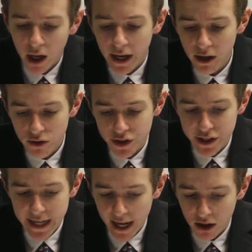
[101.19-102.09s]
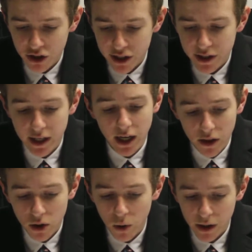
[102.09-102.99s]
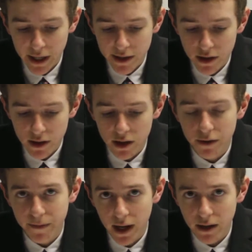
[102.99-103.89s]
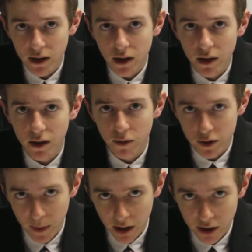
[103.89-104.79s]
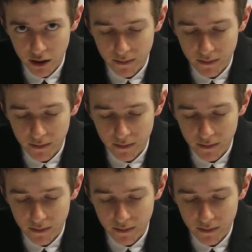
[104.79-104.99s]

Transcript: He uses analogies and other court cases to defend the respondent.